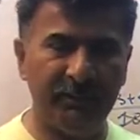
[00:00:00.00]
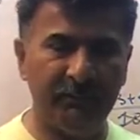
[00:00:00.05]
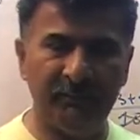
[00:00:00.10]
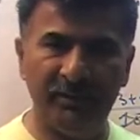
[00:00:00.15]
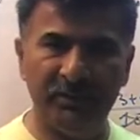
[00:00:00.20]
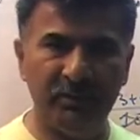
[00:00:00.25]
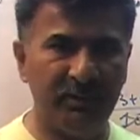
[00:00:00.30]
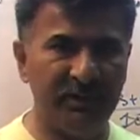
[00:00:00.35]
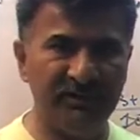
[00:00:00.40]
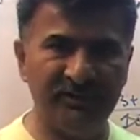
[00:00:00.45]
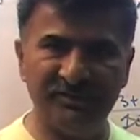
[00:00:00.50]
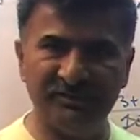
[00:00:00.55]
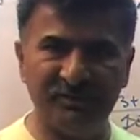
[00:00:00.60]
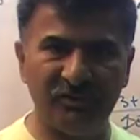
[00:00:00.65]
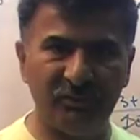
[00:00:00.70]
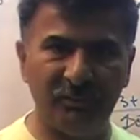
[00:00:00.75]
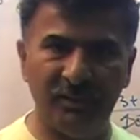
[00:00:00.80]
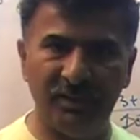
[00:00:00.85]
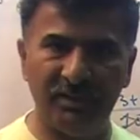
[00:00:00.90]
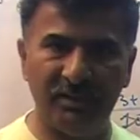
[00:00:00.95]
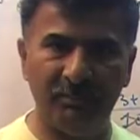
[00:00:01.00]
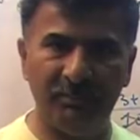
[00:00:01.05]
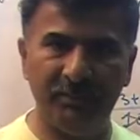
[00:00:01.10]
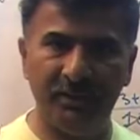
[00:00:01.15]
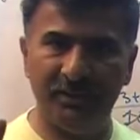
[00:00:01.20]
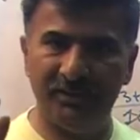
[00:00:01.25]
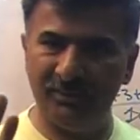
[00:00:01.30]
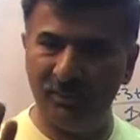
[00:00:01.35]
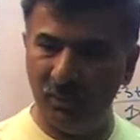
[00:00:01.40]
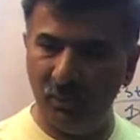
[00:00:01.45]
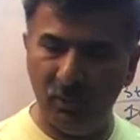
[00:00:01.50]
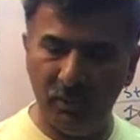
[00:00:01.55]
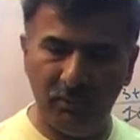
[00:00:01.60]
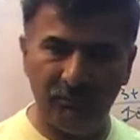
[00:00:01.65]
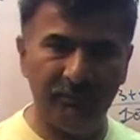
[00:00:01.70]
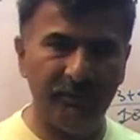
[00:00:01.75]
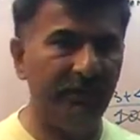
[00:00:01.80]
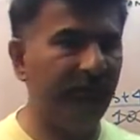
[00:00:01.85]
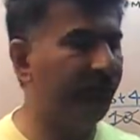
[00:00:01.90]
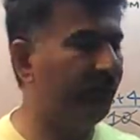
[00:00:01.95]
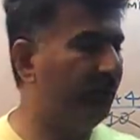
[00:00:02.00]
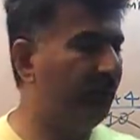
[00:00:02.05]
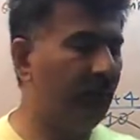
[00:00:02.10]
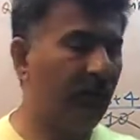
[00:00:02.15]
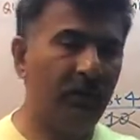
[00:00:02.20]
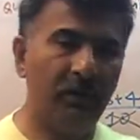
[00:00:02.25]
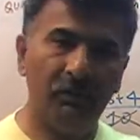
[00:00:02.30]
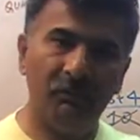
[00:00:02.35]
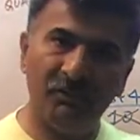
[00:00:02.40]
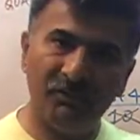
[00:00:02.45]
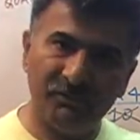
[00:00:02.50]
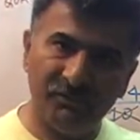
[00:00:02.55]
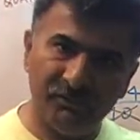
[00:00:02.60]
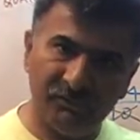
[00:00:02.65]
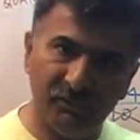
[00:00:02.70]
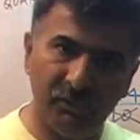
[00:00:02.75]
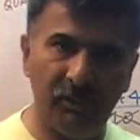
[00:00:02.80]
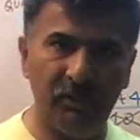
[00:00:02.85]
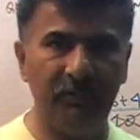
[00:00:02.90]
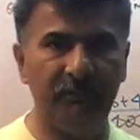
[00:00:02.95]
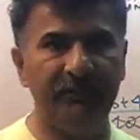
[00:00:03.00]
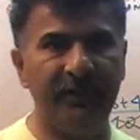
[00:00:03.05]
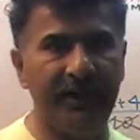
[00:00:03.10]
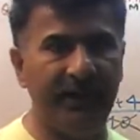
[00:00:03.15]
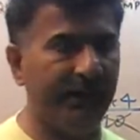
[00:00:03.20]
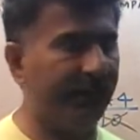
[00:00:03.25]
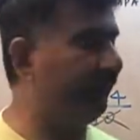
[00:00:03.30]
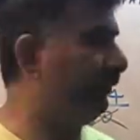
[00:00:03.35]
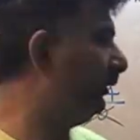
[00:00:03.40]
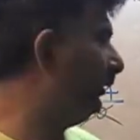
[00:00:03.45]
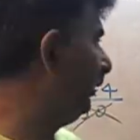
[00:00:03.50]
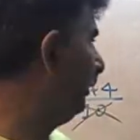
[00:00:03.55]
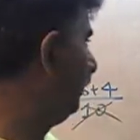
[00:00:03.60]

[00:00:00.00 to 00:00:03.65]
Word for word: when you can just as well compare the whole of this versus the whole of that?